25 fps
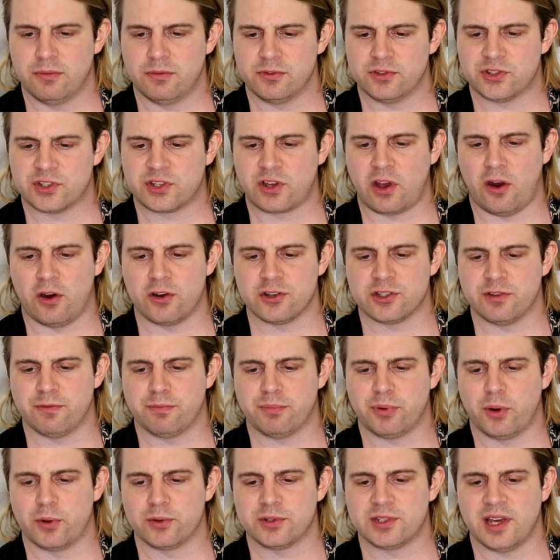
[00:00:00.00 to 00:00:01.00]
scars of
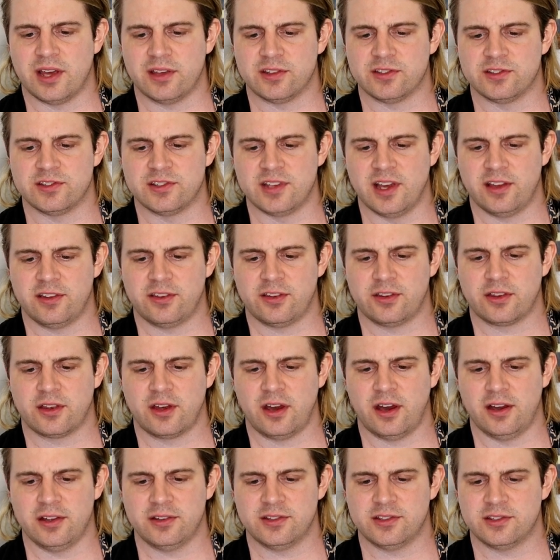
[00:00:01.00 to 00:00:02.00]
protest death
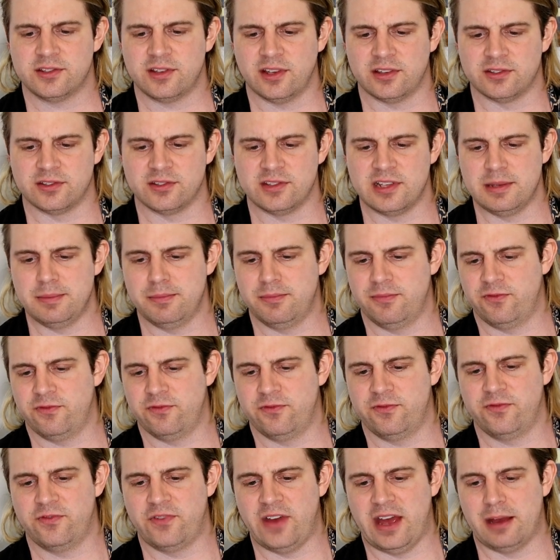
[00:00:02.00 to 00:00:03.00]
cuts as deep
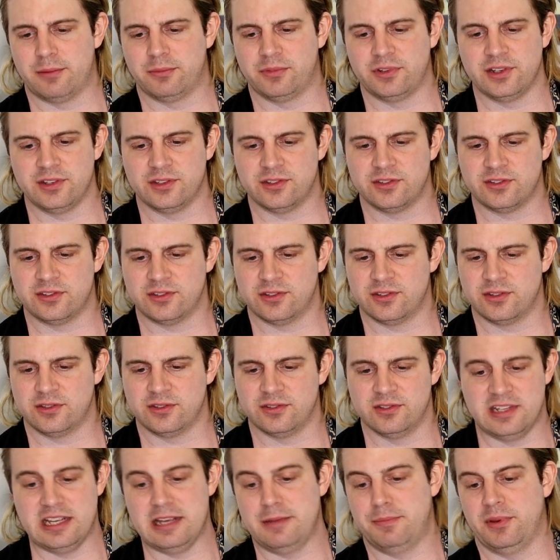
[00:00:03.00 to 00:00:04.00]
families,
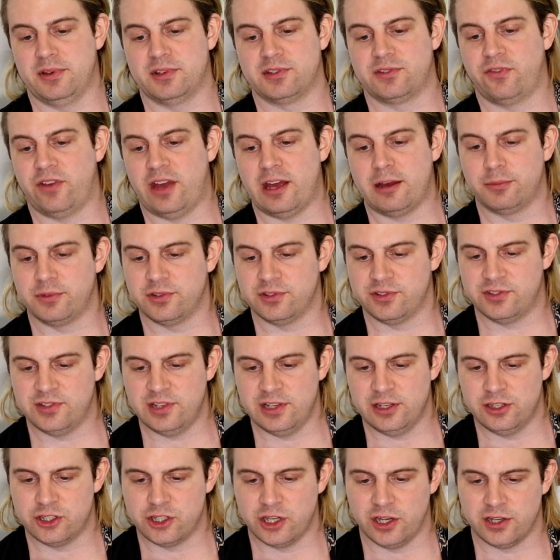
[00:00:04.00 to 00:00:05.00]
deep as families
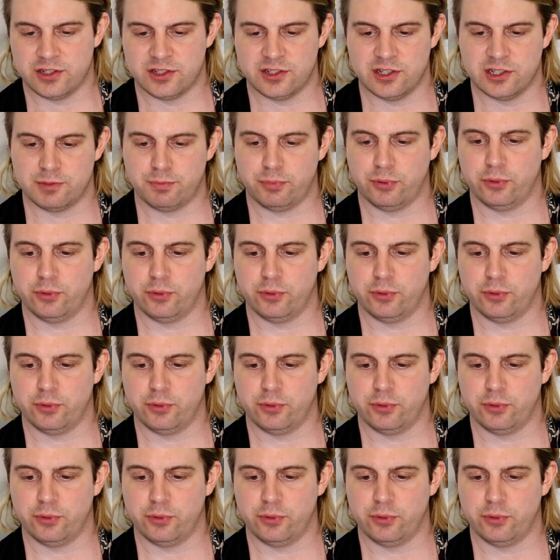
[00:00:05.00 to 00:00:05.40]
seek justice.